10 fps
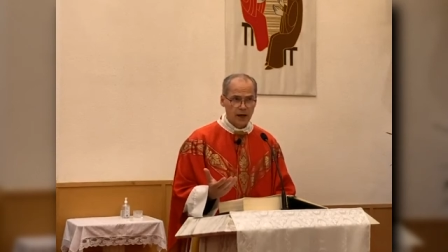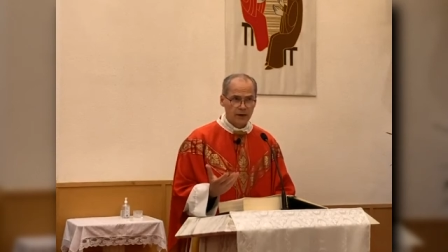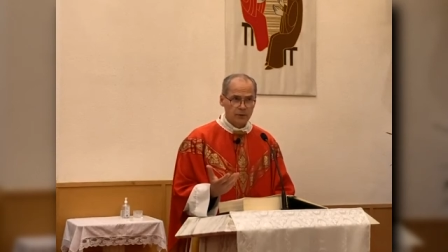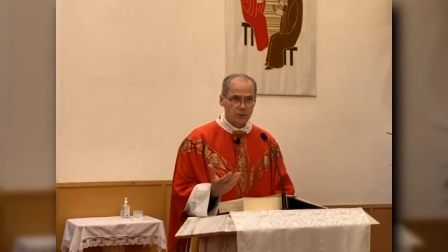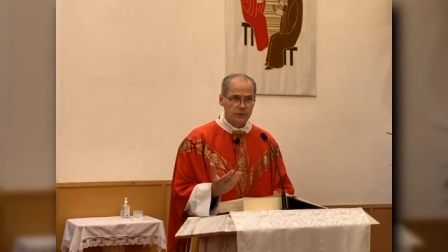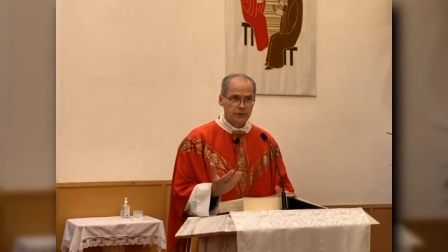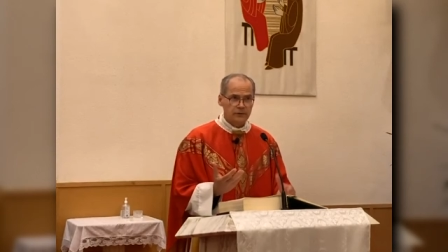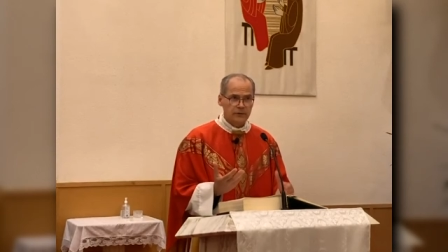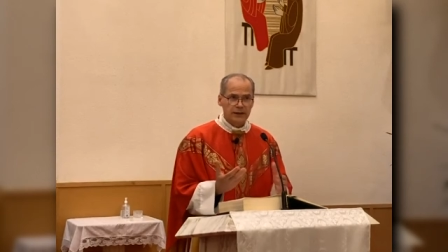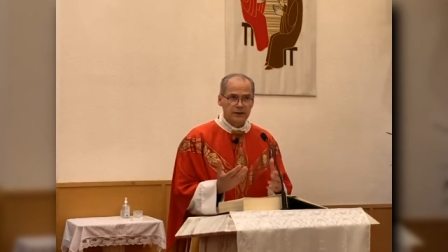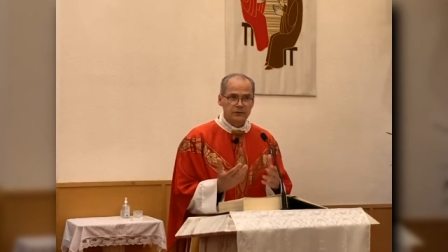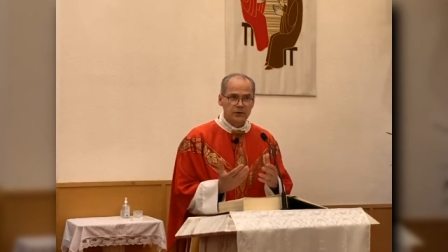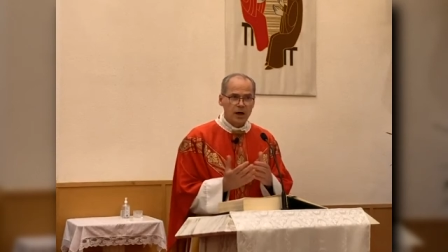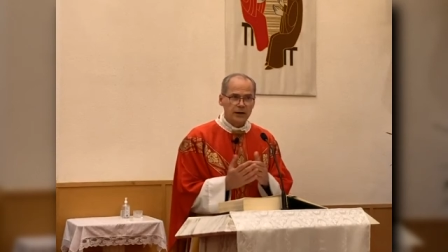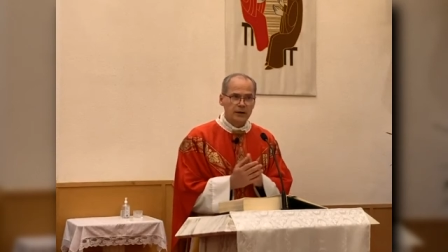In other words, it's
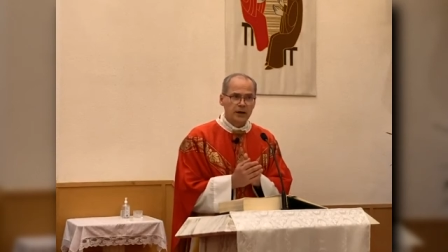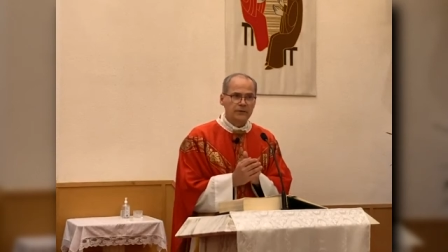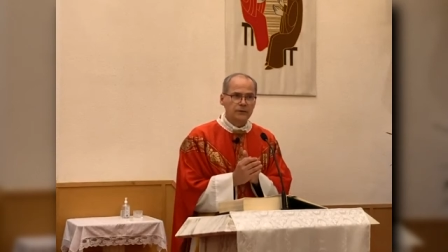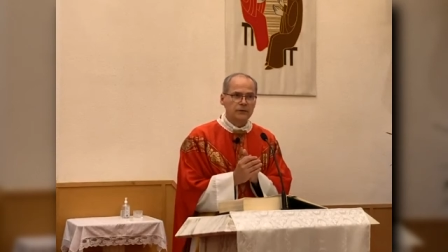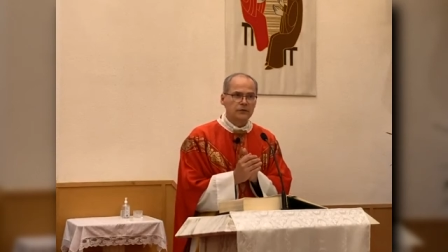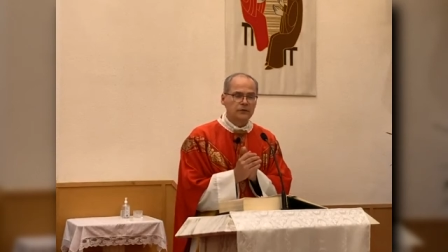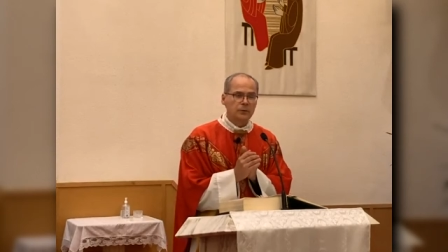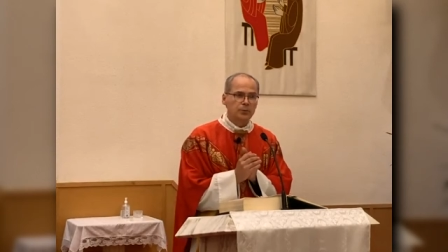not enough for us to